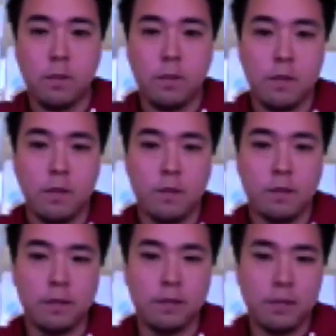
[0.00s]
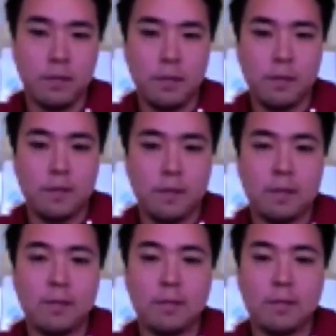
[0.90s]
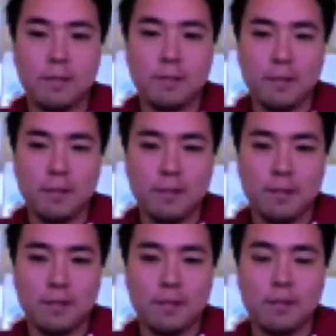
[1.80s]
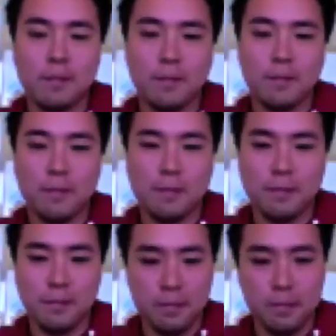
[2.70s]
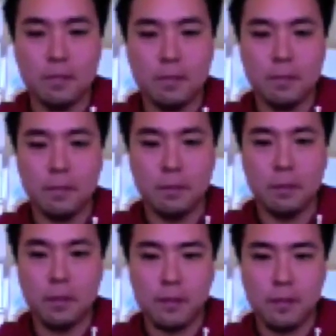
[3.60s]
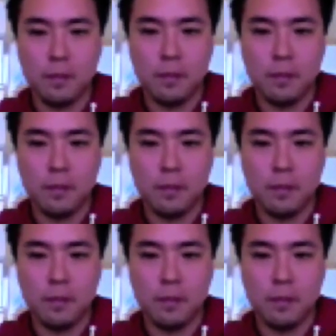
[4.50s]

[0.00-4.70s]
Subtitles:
(not speaking)